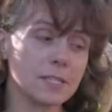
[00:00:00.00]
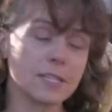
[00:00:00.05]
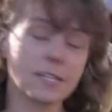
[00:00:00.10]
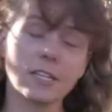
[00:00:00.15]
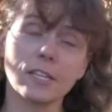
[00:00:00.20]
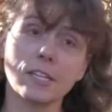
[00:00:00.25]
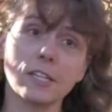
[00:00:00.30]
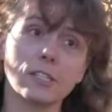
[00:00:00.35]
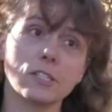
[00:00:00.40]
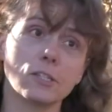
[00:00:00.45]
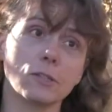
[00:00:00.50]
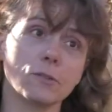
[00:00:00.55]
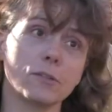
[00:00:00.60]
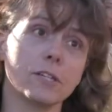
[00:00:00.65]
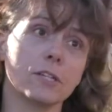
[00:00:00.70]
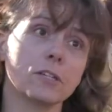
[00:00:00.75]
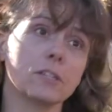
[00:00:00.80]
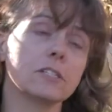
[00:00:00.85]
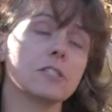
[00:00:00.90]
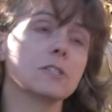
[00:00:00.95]
isn't an issue
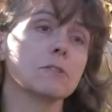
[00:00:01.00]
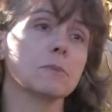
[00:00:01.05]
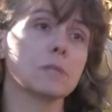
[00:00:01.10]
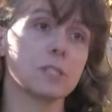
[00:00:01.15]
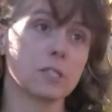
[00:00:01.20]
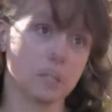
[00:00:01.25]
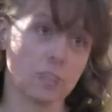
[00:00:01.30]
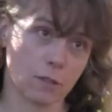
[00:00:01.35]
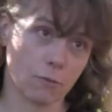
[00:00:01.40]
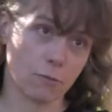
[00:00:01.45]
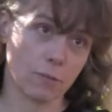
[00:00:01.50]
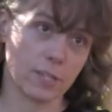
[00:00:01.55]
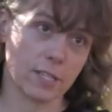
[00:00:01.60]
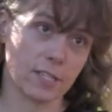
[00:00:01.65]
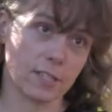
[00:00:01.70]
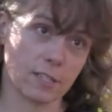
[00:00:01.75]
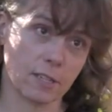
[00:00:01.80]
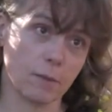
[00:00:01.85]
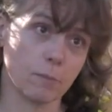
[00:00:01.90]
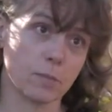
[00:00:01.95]
nearly so much as the
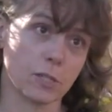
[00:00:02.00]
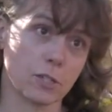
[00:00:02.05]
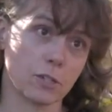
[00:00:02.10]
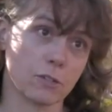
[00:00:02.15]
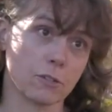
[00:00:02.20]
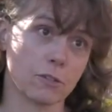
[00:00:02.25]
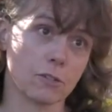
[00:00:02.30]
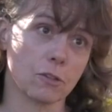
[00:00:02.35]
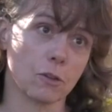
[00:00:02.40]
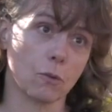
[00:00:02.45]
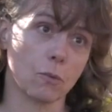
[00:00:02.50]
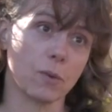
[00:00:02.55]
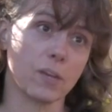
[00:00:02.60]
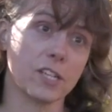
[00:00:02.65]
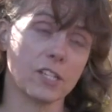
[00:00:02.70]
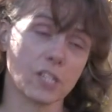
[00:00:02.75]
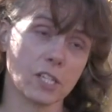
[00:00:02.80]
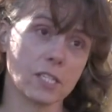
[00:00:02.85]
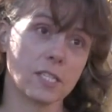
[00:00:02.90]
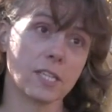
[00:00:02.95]
freezing temperatures. So we
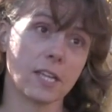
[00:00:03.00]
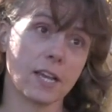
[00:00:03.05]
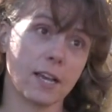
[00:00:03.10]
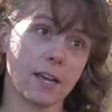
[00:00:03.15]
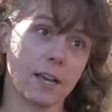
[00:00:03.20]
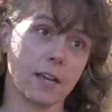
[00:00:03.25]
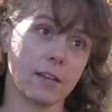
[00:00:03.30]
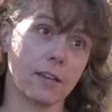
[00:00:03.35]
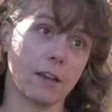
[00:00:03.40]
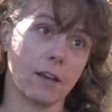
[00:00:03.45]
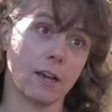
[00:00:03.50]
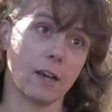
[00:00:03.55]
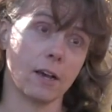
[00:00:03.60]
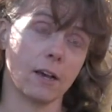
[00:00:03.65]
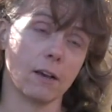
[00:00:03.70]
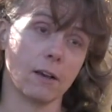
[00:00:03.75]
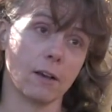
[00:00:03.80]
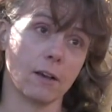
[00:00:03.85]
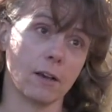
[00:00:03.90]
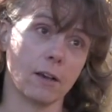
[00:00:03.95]
just had
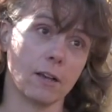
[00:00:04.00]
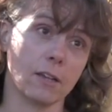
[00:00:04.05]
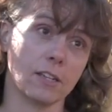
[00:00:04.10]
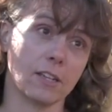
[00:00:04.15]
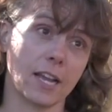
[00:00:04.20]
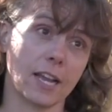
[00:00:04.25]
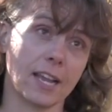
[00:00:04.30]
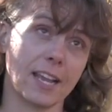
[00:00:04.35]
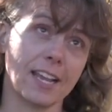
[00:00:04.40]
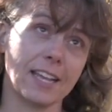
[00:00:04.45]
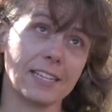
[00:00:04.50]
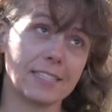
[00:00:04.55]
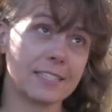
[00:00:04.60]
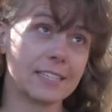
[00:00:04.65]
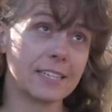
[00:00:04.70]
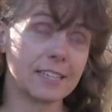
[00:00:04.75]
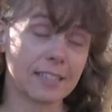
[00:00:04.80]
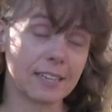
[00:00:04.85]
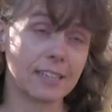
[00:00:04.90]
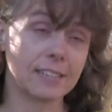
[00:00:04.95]
uh, an
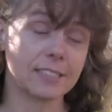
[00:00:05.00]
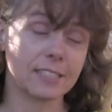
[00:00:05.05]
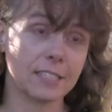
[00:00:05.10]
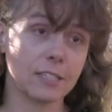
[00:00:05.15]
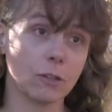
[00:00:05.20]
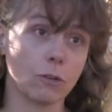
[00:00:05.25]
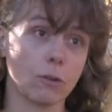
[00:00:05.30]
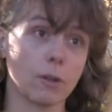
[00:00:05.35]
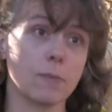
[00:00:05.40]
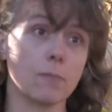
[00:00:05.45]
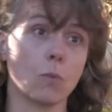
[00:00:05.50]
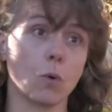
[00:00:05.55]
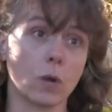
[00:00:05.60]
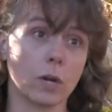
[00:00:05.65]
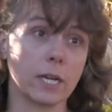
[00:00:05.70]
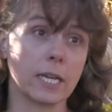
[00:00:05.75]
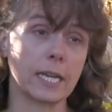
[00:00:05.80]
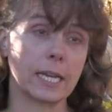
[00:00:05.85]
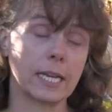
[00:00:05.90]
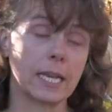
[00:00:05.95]
18, 19 degree
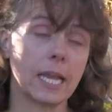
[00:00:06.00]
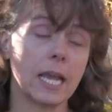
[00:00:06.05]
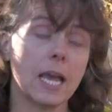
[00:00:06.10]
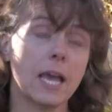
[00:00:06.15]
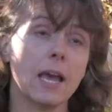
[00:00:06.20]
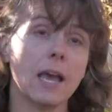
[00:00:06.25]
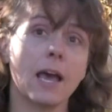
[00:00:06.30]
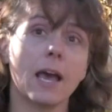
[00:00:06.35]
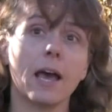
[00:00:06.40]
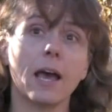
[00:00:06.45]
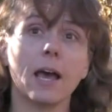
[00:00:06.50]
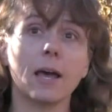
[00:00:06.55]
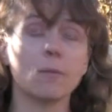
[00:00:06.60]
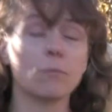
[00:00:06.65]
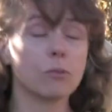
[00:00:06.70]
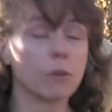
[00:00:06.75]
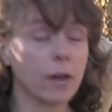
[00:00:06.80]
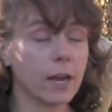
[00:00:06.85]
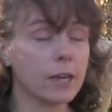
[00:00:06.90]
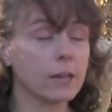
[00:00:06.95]
morning. And
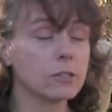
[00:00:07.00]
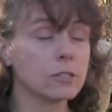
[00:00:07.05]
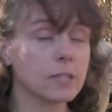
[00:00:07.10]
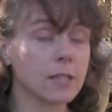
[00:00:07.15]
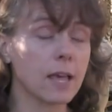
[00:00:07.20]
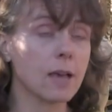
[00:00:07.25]
prior to